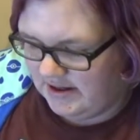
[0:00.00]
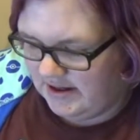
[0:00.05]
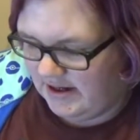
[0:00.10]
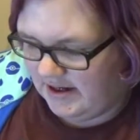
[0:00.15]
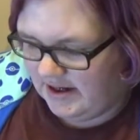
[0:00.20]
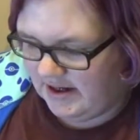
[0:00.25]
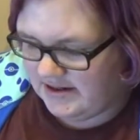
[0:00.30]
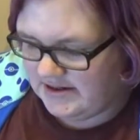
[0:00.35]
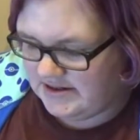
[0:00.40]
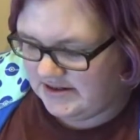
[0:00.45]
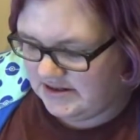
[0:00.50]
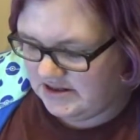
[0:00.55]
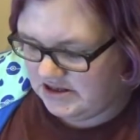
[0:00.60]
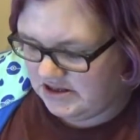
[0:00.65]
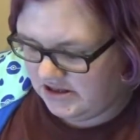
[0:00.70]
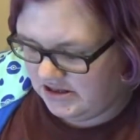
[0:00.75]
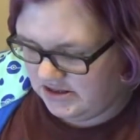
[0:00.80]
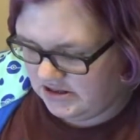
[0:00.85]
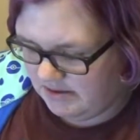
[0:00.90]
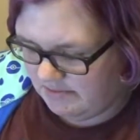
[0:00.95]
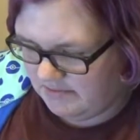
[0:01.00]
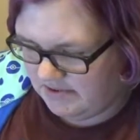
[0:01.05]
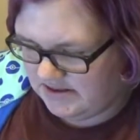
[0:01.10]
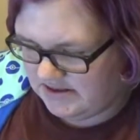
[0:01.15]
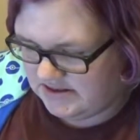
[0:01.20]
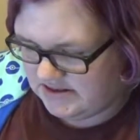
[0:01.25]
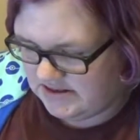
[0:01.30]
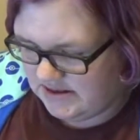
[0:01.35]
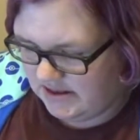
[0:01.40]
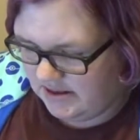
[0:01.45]
and I did change up my
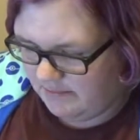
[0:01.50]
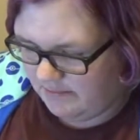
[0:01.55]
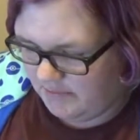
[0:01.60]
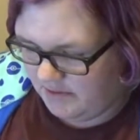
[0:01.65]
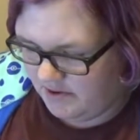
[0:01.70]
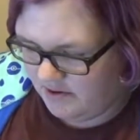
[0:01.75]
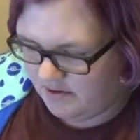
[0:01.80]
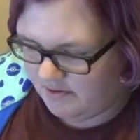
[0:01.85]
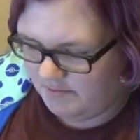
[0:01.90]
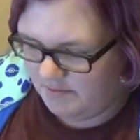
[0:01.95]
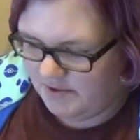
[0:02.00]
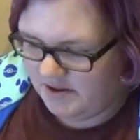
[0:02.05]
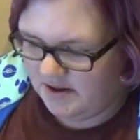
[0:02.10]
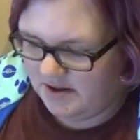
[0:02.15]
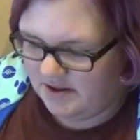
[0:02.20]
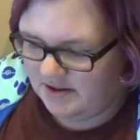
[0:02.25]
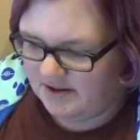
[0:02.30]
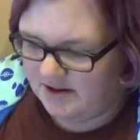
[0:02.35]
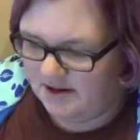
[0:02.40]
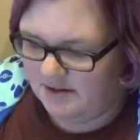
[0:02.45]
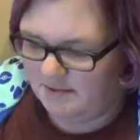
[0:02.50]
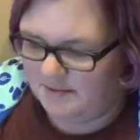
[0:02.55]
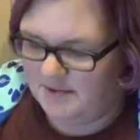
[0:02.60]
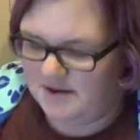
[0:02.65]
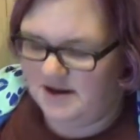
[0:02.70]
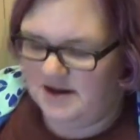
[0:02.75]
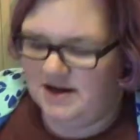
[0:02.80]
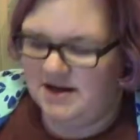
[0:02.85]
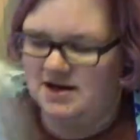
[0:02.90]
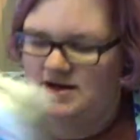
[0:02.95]
setup a little bit. That
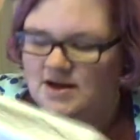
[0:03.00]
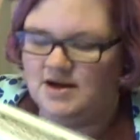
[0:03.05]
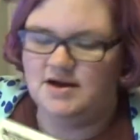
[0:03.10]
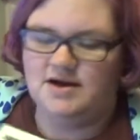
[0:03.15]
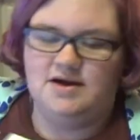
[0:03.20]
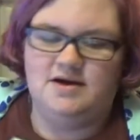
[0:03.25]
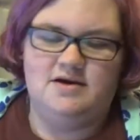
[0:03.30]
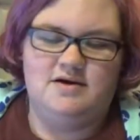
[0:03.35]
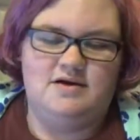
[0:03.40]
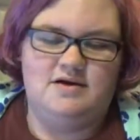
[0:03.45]
way,